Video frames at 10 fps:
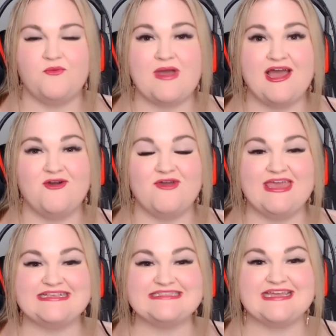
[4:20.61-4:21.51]
Wow,
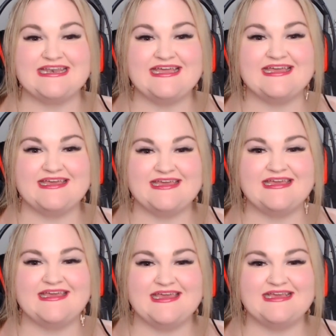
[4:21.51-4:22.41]
he's gonna
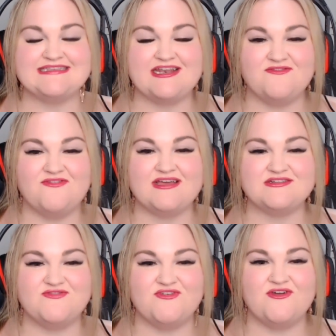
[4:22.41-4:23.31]
he's gonna
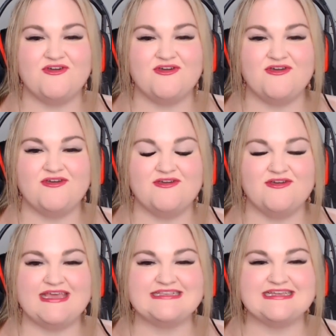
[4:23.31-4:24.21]
vouch for her.
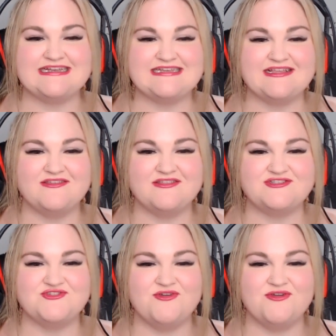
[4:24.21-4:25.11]
He's gonna tell her the
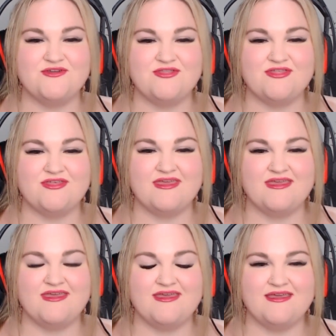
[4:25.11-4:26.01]
truth.
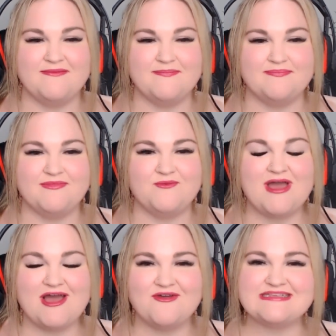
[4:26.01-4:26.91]

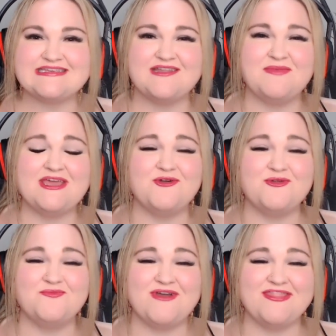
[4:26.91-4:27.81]
Wow, he's gonna be a
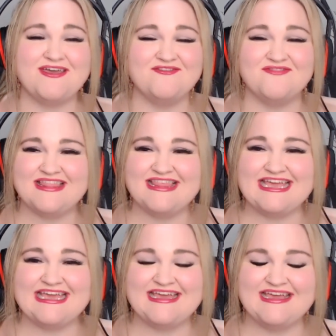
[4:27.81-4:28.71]
good brother,
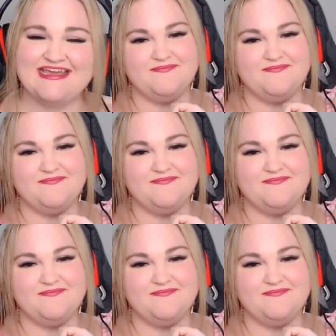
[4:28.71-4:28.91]
really?